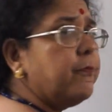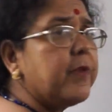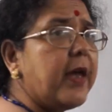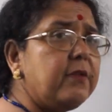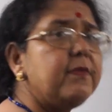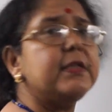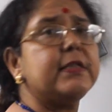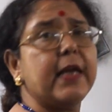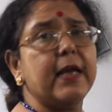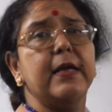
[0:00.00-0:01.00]
Then we
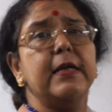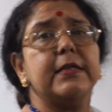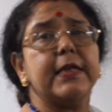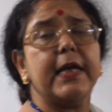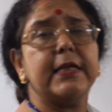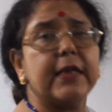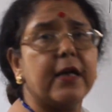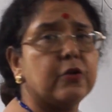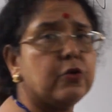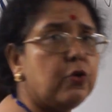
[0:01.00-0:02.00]
say shares
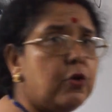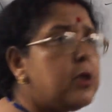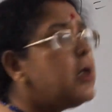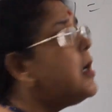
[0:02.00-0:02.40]
are sold